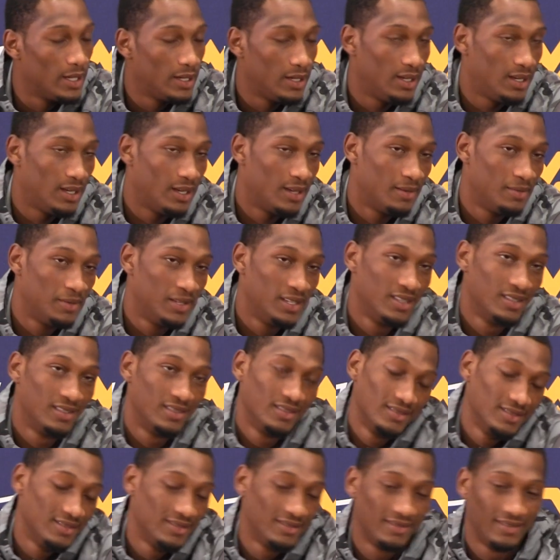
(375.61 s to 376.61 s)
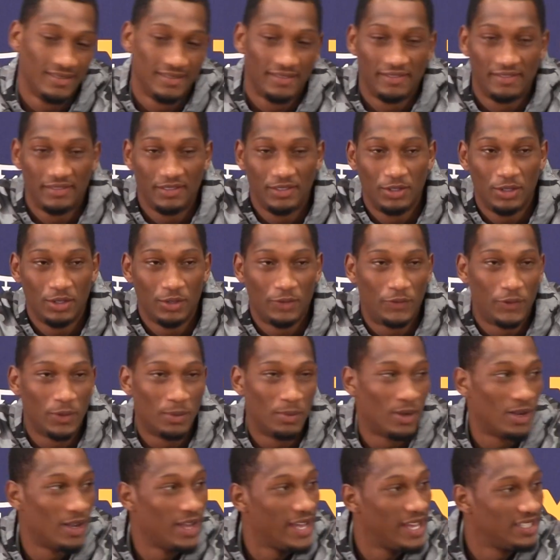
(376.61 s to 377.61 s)
Yeah, I mean, you know,
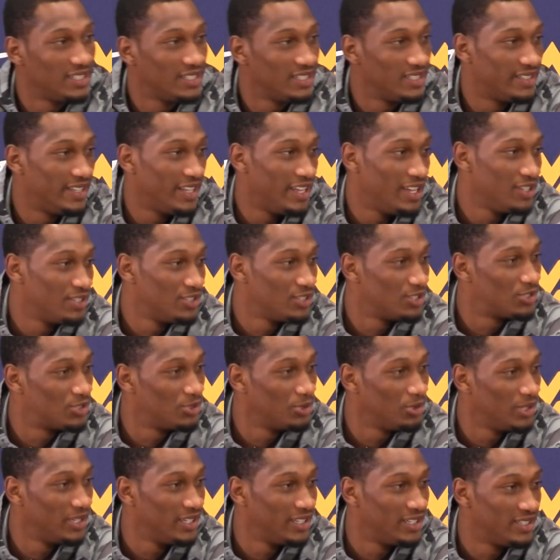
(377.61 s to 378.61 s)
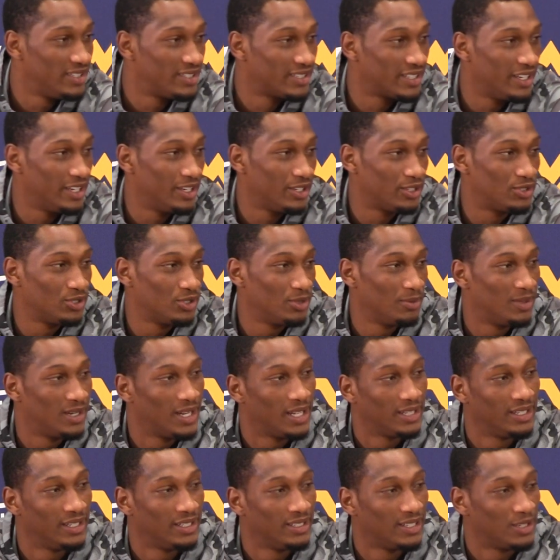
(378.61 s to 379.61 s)
football has its dangers to it and it's scary to it, but
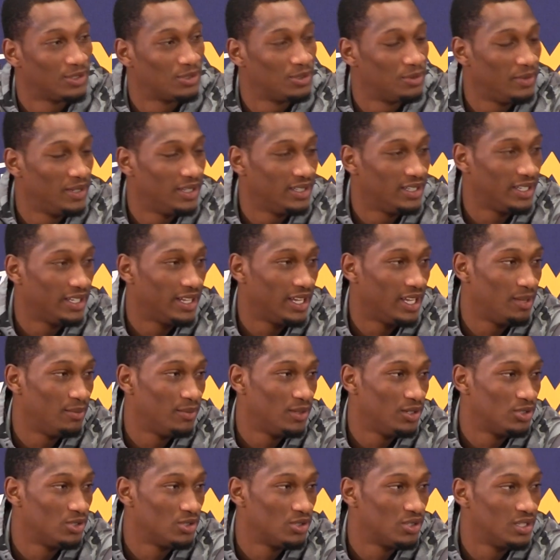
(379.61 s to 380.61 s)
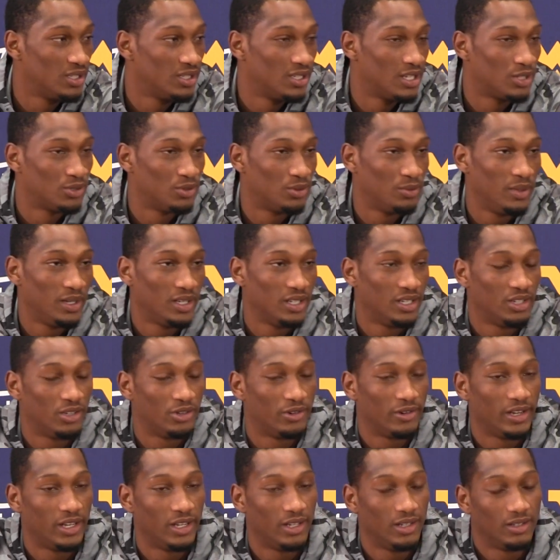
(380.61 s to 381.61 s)
I think that's what makes the game interesting. That's what makes it
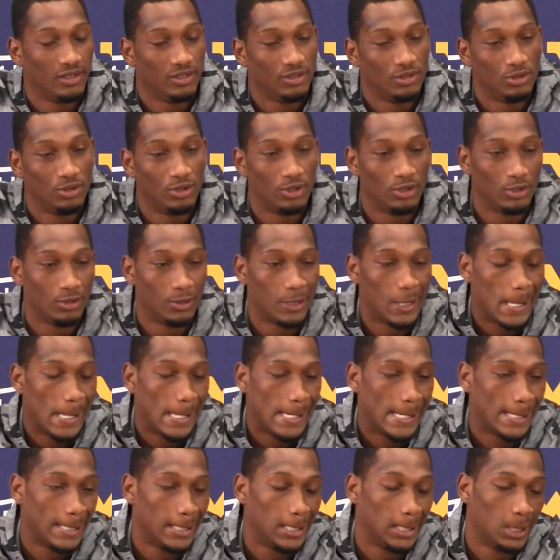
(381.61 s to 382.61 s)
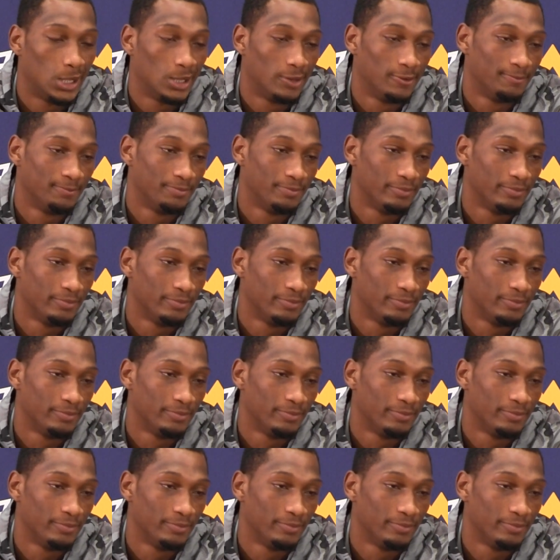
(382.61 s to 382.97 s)
great, you know.